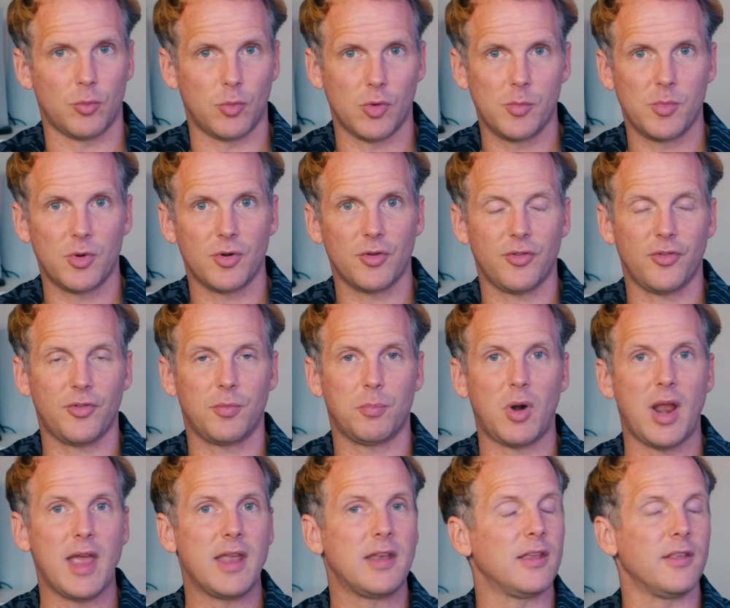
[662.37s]
Rumors
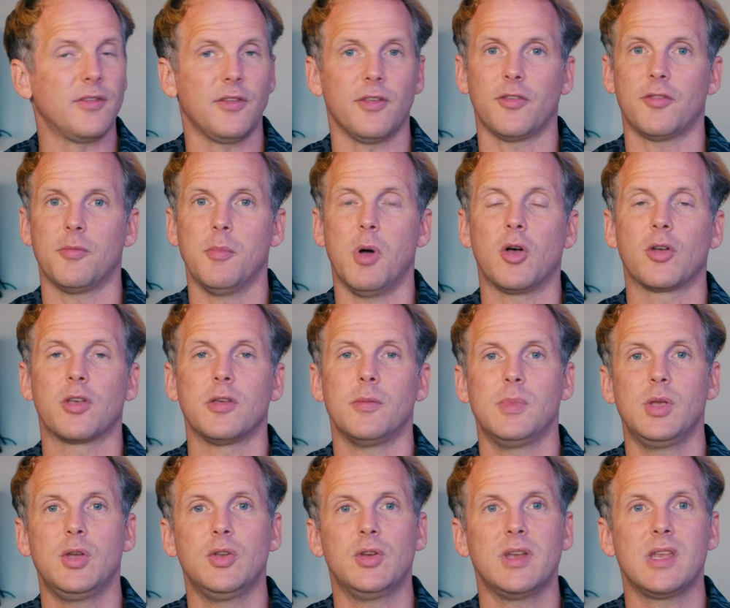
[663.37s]
spread, it's a small
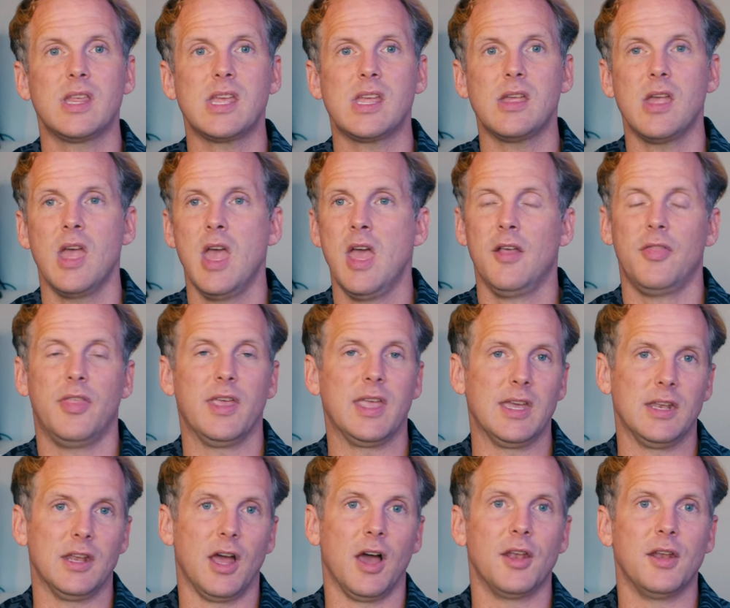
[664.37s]
community, they
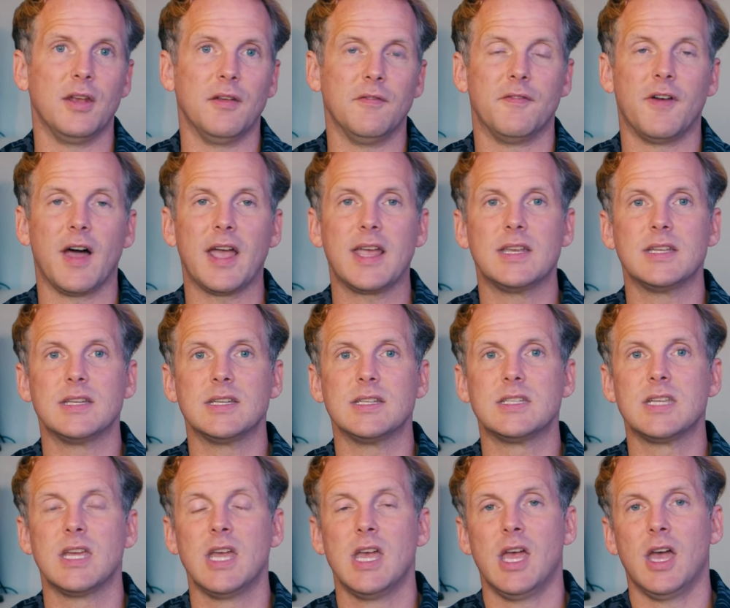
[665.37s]
get
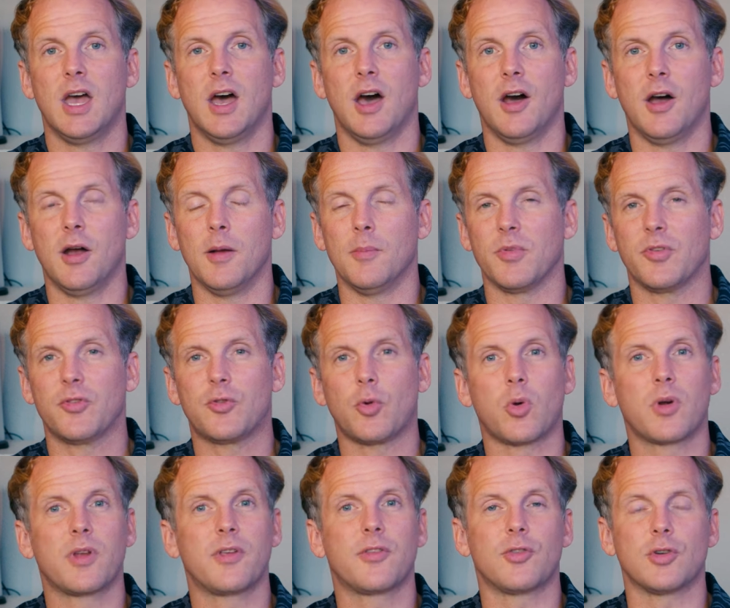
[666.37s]
uninvited, um,
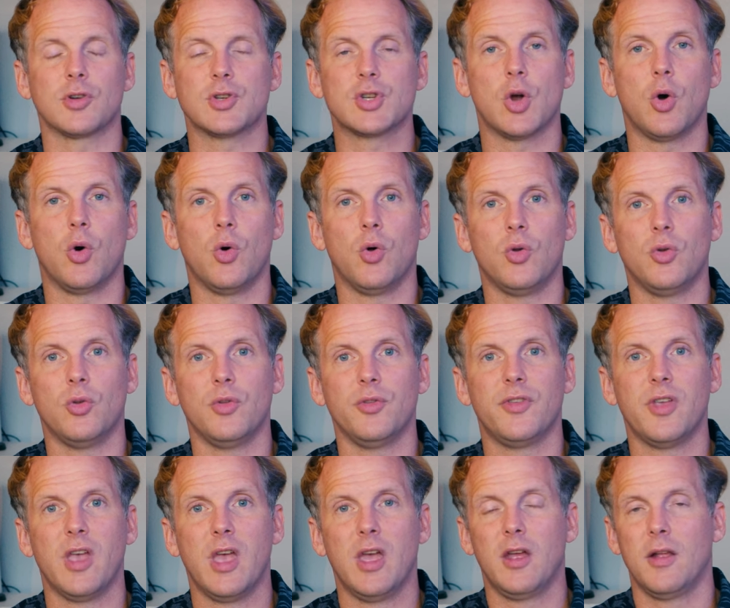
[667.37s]
stories are
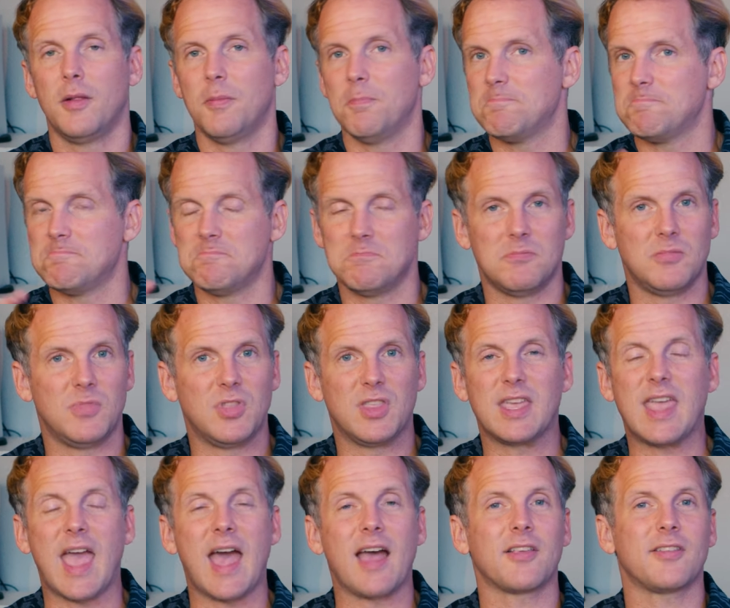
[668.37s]
told. The
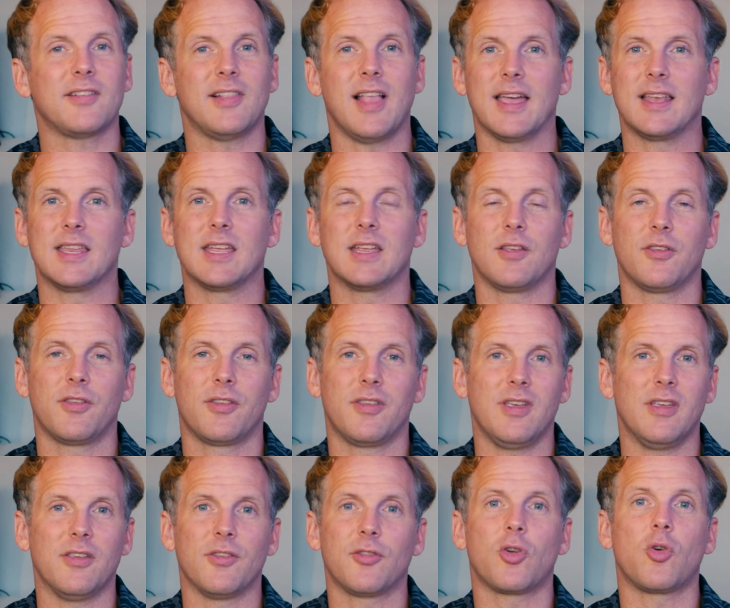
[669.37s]
gaslighting is,
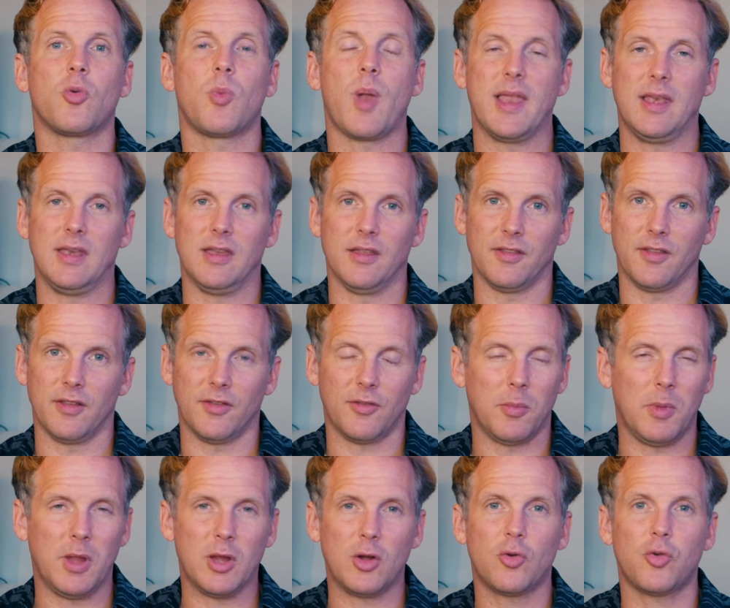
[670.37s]
is horrendous. It's
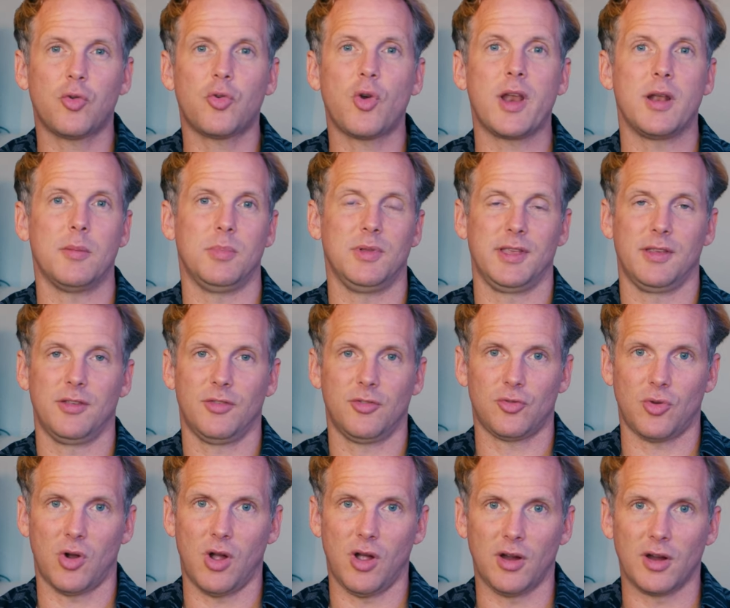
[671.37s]
incredibly
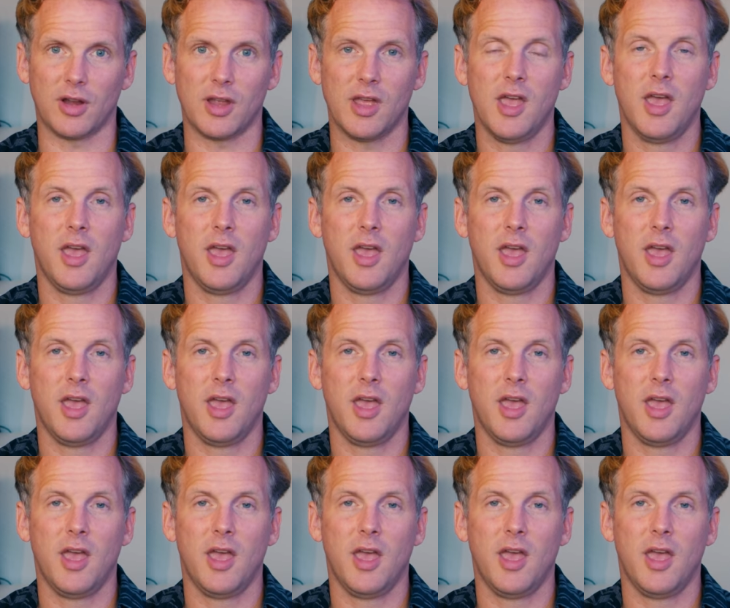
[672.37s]
strong.